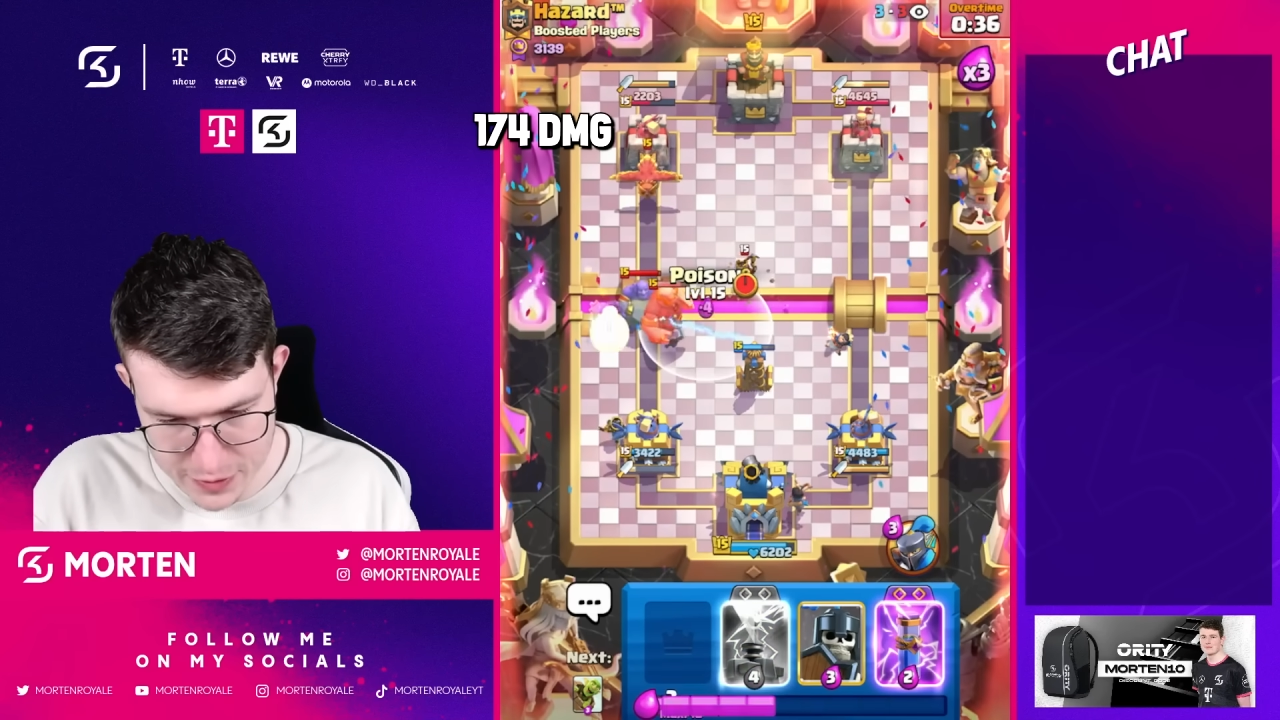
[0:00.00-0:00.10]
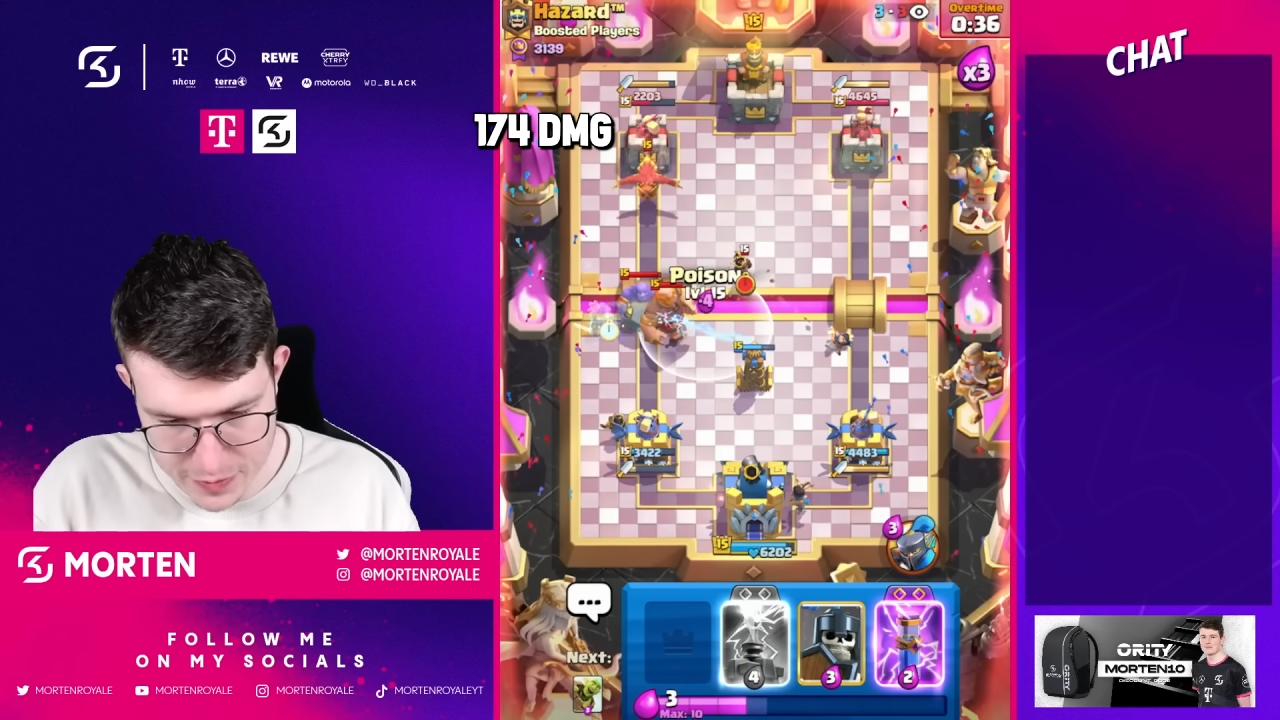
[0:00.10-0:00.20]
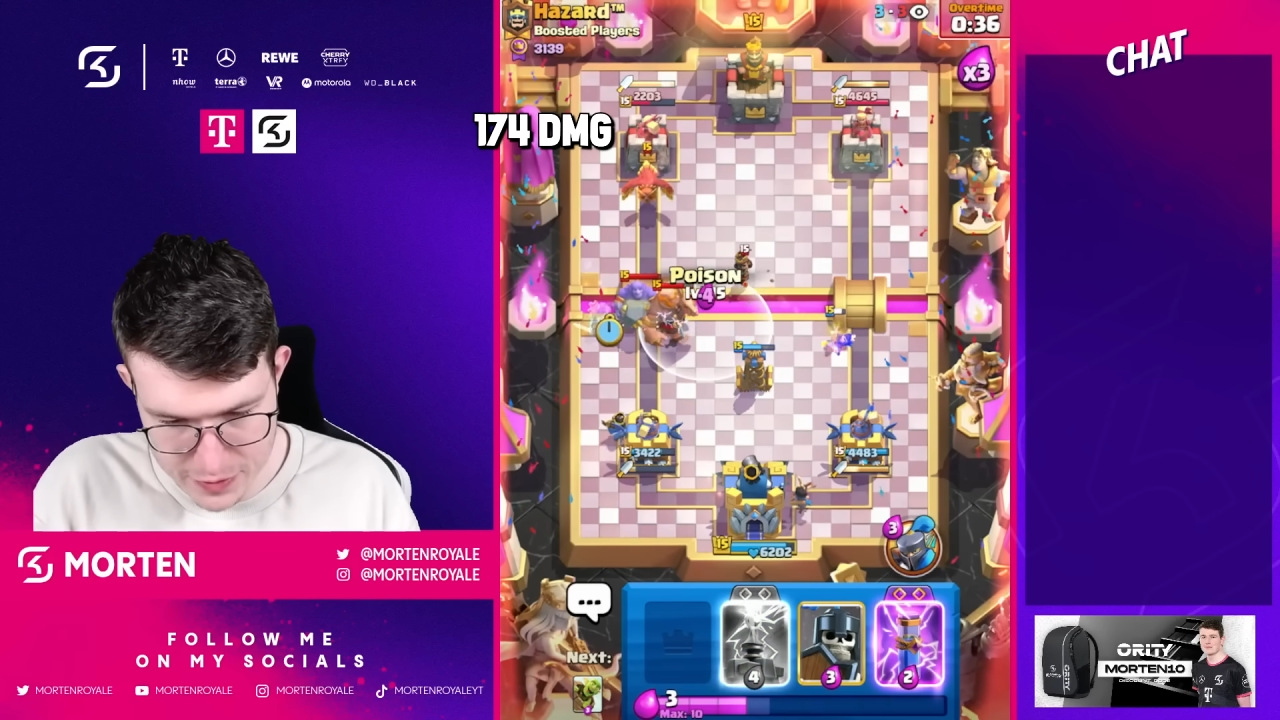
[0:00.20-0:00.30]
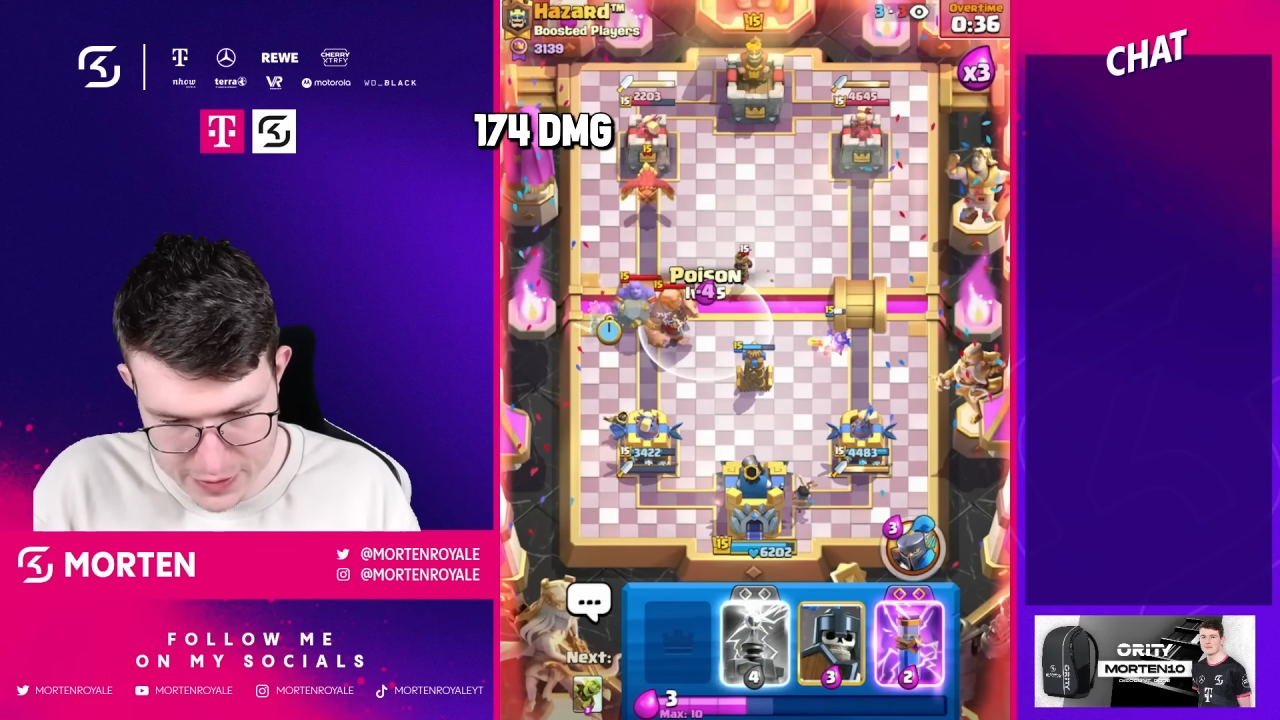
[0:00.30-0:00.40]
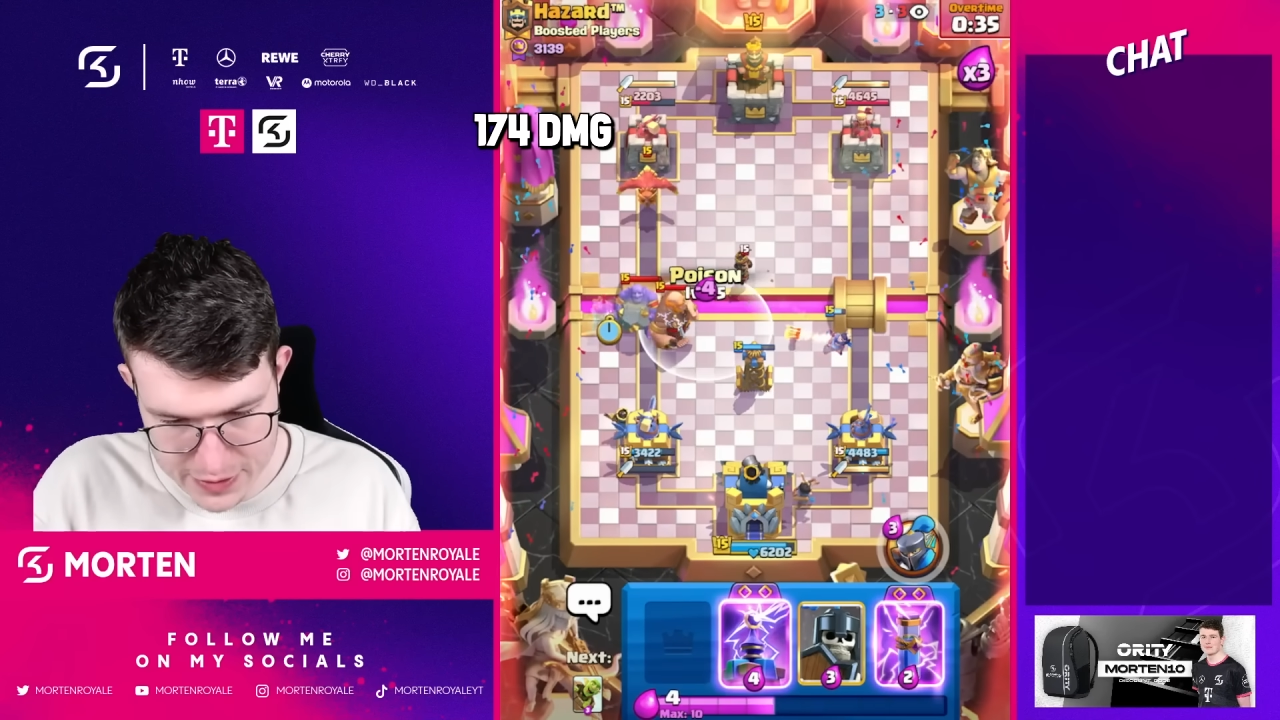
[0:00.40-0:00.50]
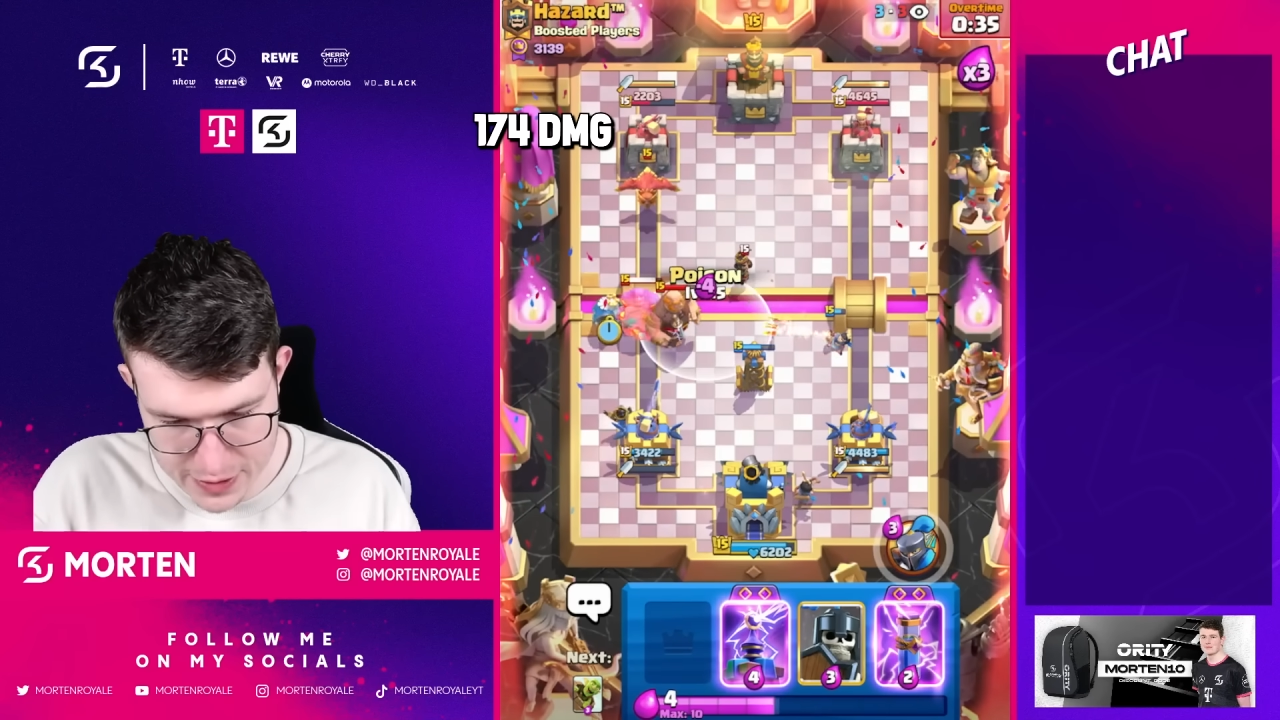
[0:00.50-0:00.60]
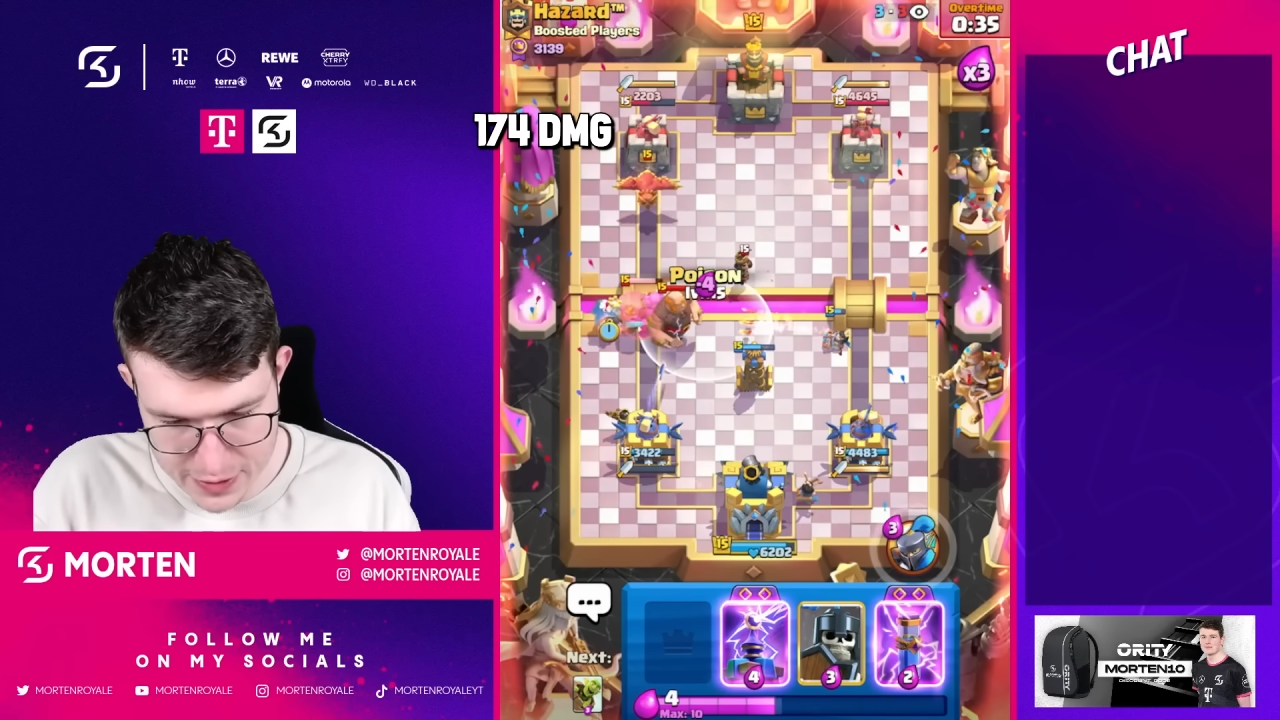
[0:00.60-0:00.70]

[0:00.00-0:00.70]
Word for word: go poison now.